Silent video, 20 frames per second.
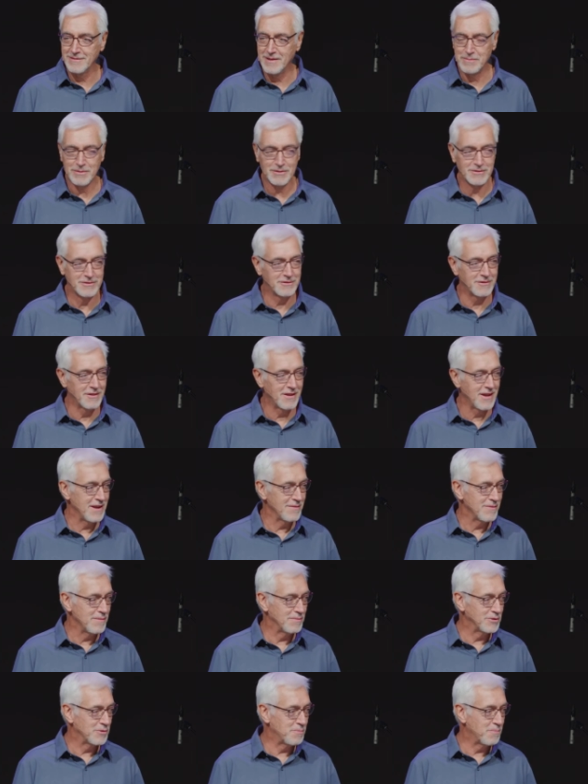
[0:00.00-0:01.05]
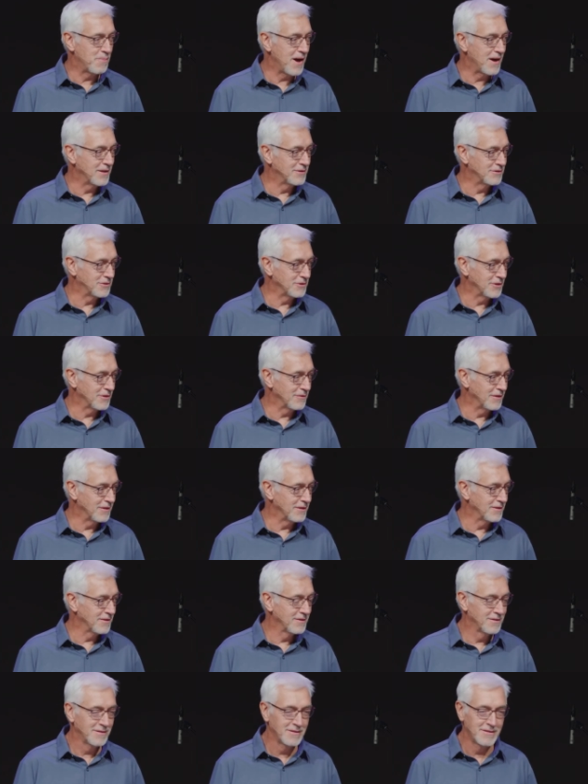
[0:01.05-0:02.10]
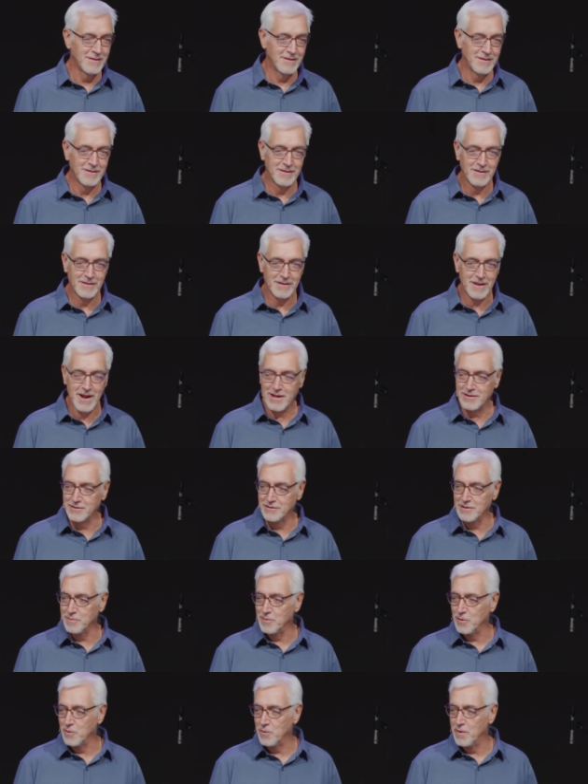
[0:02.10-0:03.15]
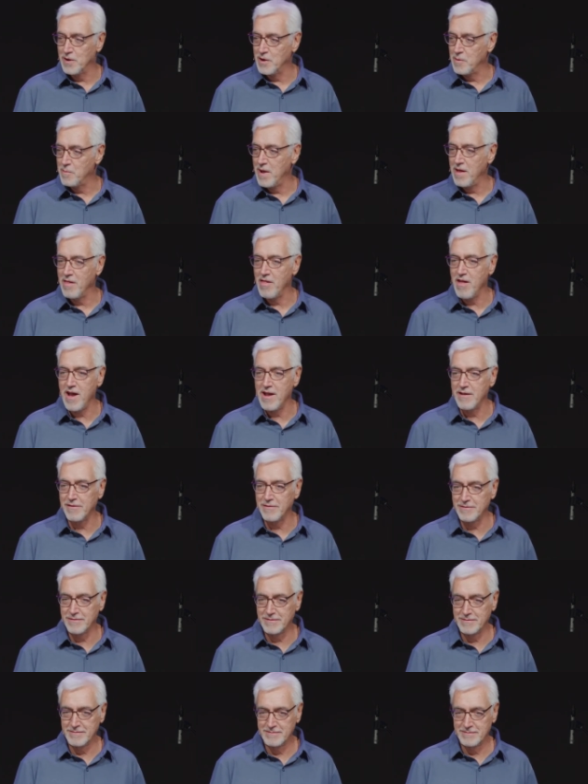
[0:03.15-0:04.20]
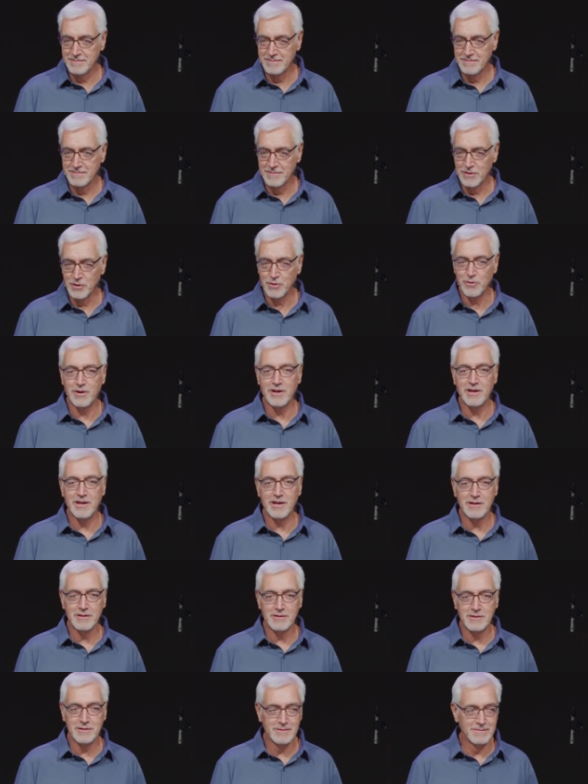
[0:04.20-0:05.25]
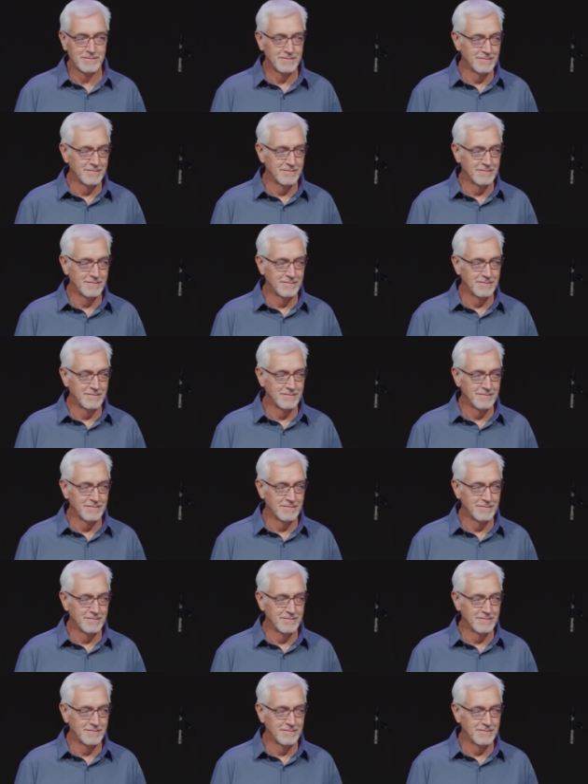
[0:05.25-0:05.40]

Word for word: I'm his slave, I'm his bondservant. God's number one in my life. Greetings.